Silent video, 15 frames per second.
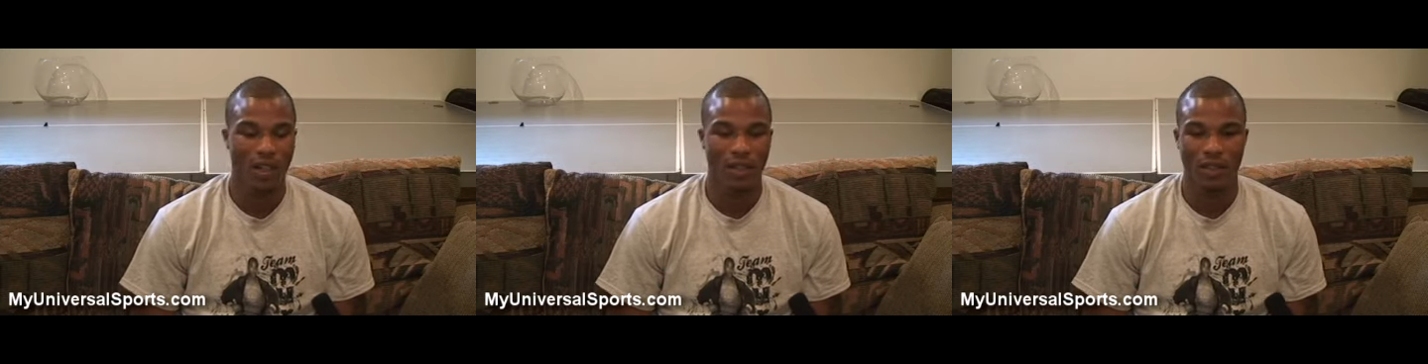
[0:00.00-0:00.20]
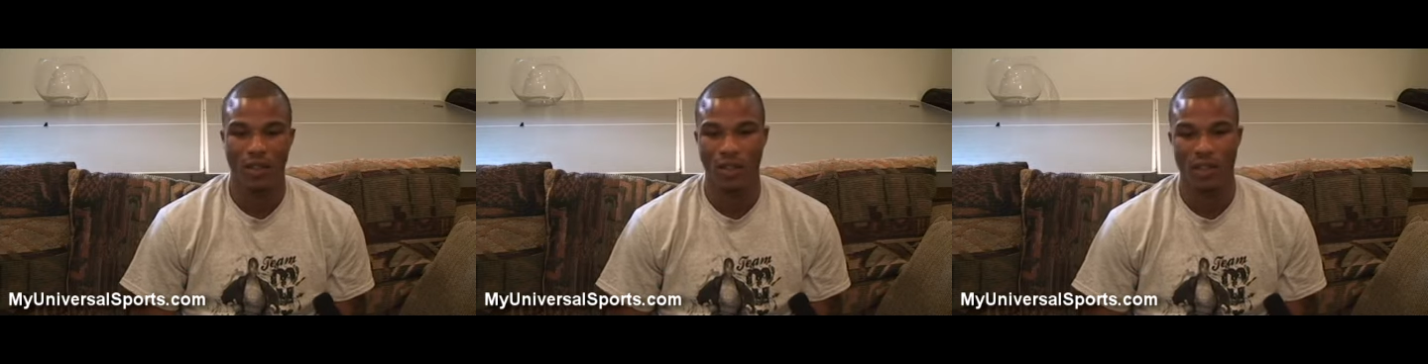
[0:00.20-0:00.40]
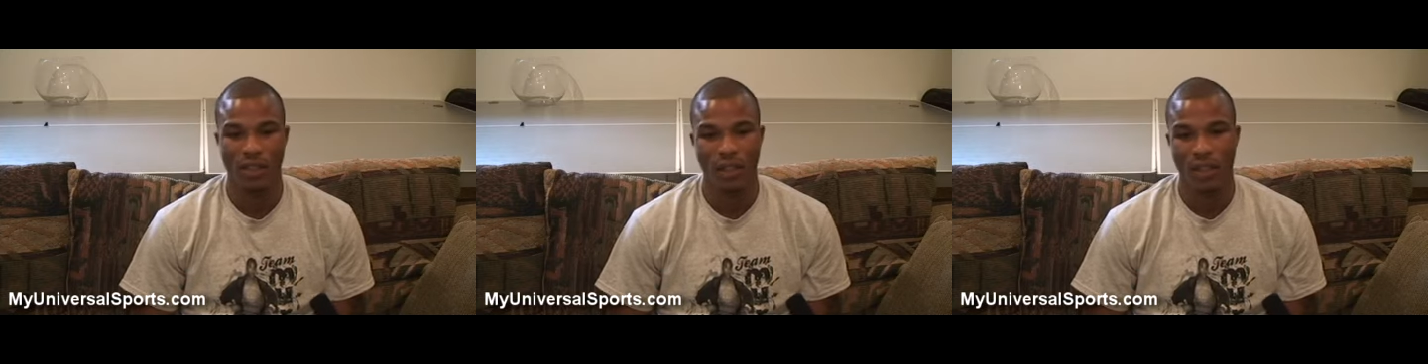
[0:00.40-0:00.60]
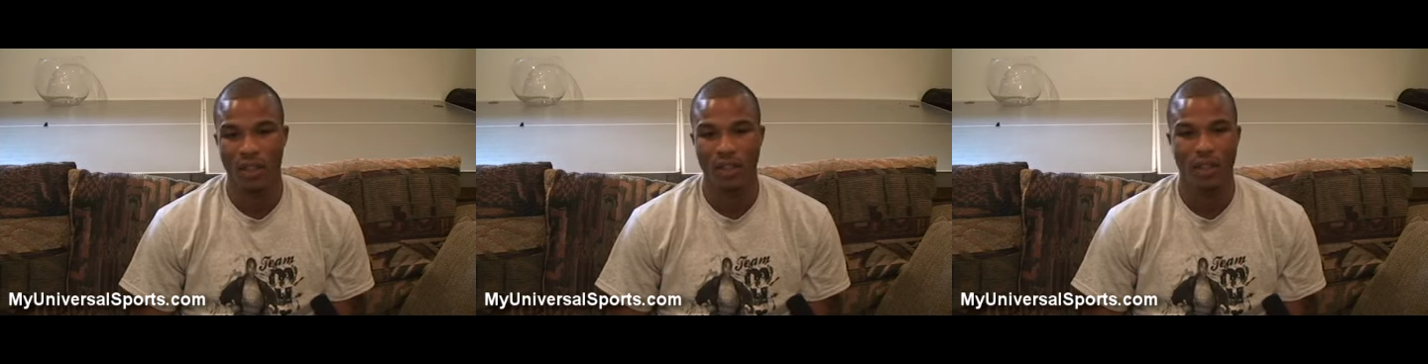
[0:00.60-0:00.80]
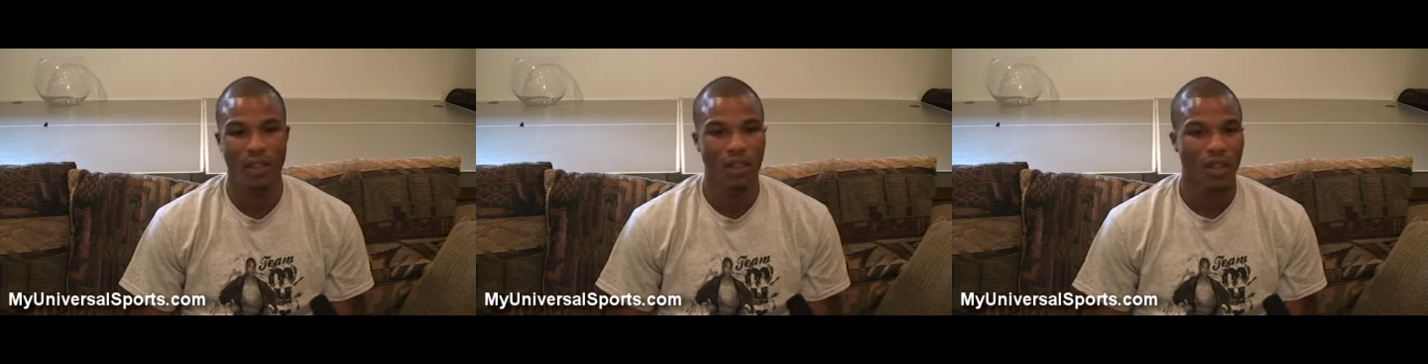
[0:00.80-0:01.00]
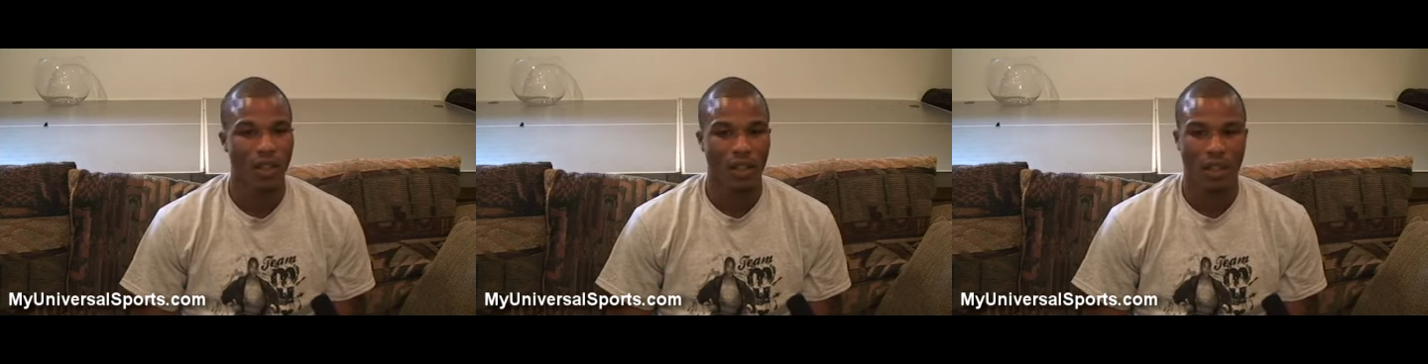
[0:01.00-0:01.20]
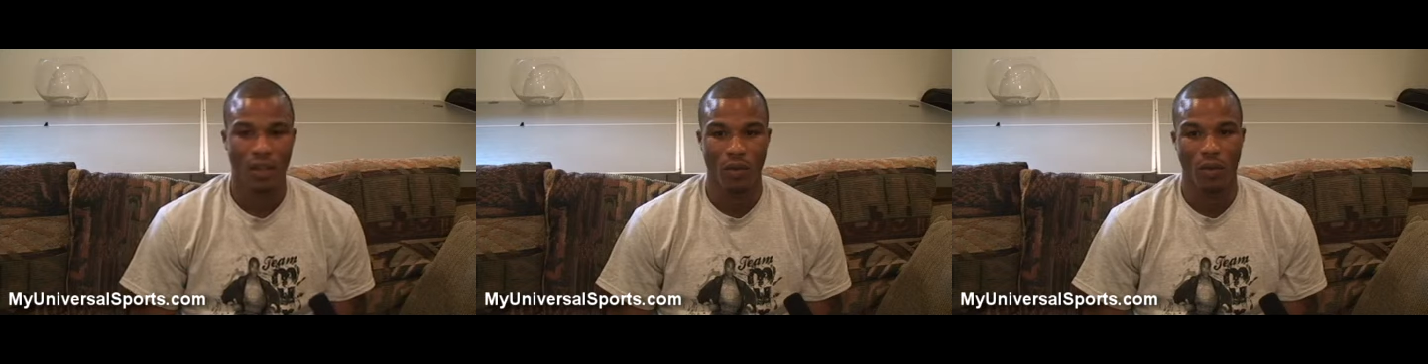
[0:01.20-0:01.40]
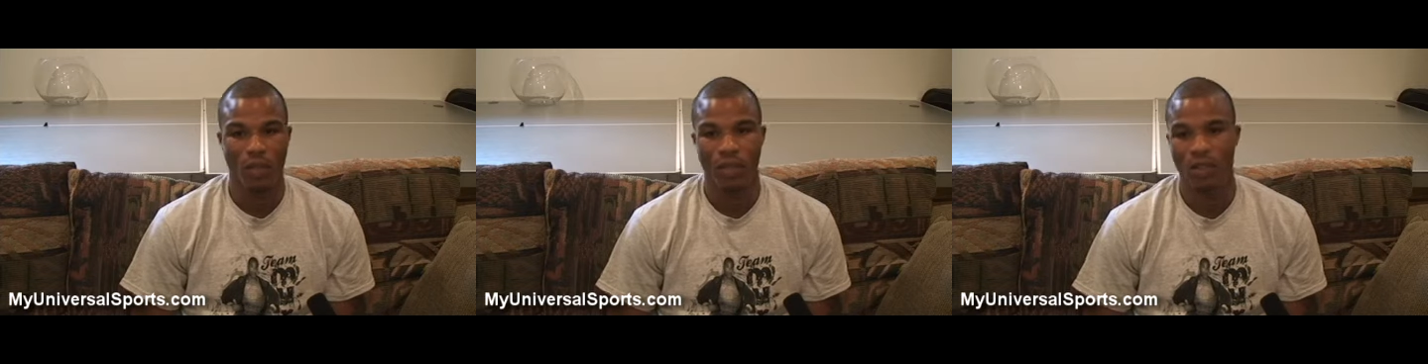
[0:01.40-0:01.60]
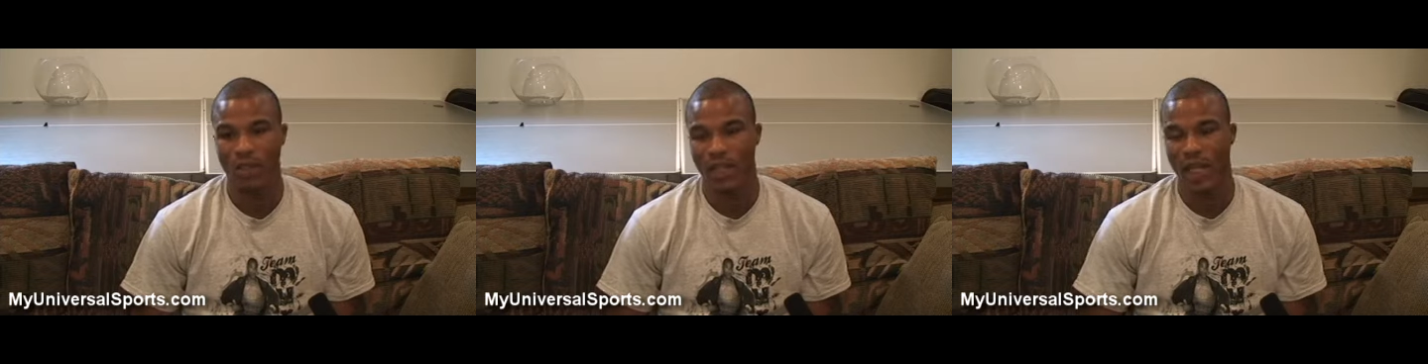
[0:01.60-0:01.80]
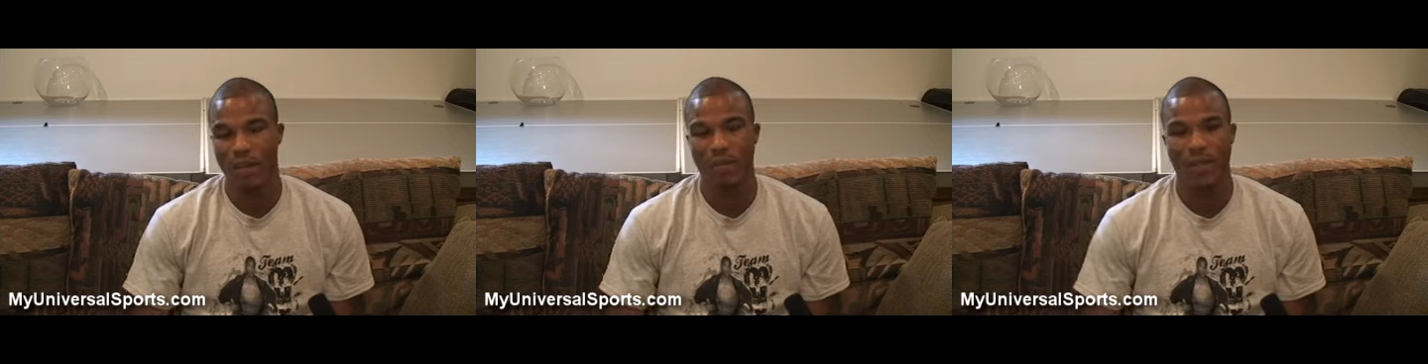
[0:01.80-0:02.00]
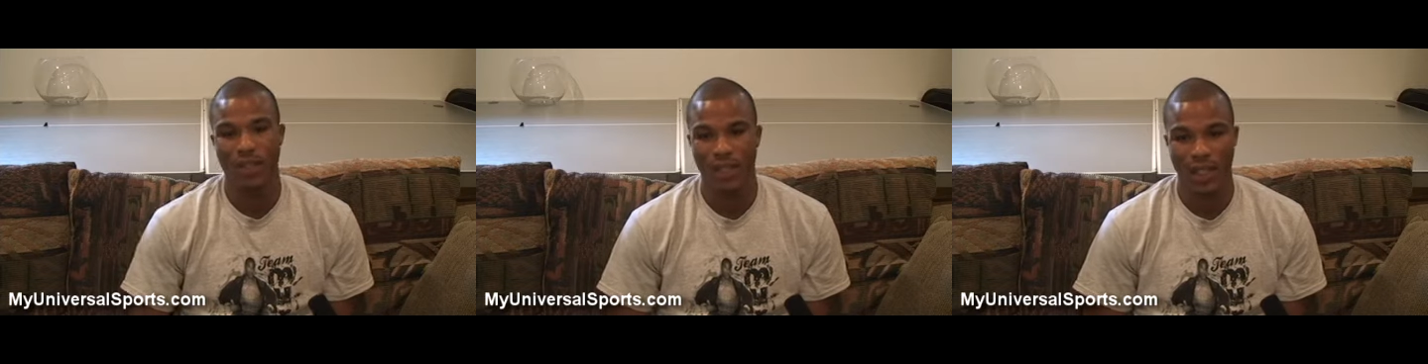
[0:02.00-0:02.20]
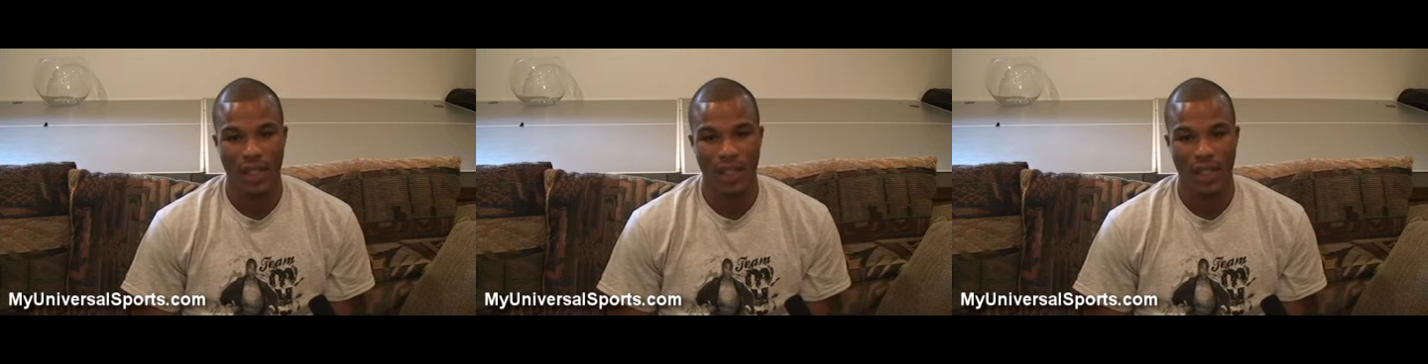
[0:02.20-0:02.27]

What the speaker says: into a world champion